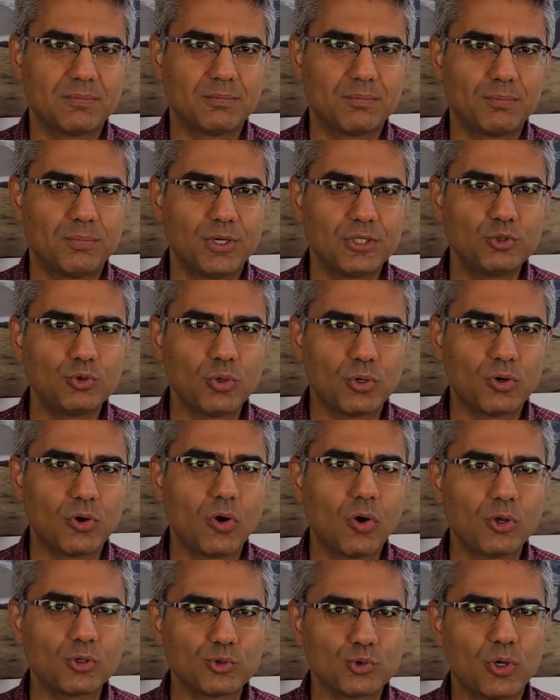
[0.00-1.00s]
but you are
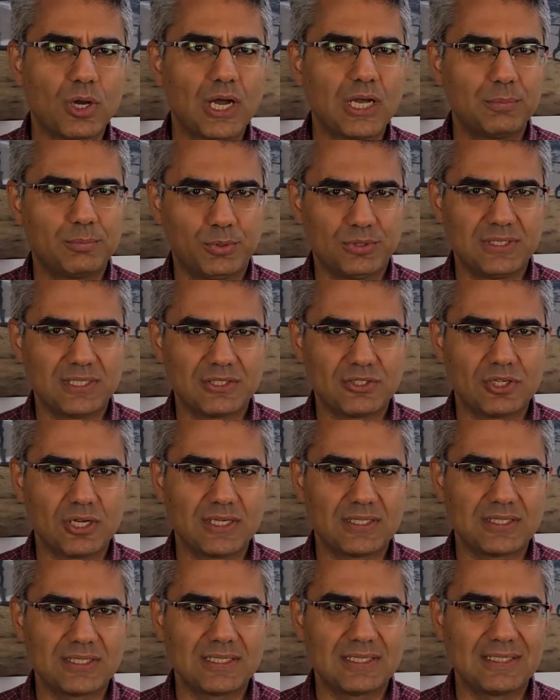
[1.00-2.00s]
also
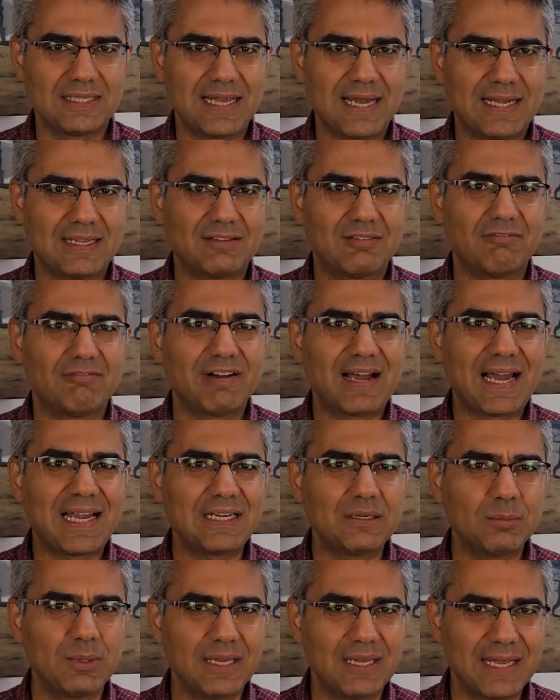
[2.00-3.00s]
hypothesizing that
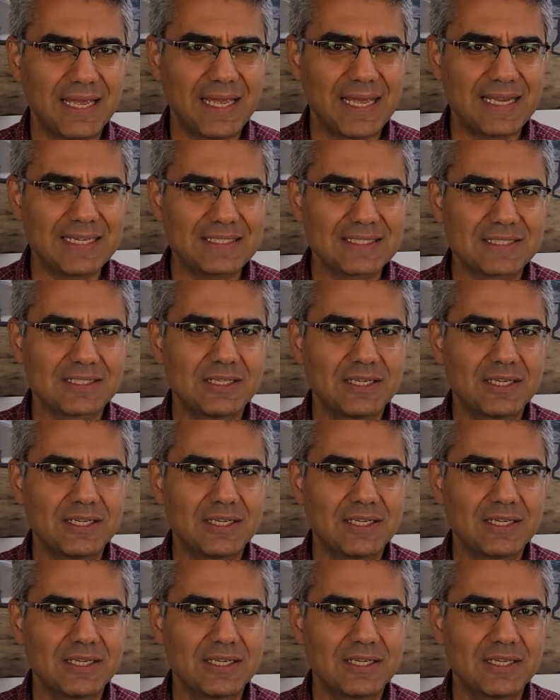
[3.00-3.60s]
variable x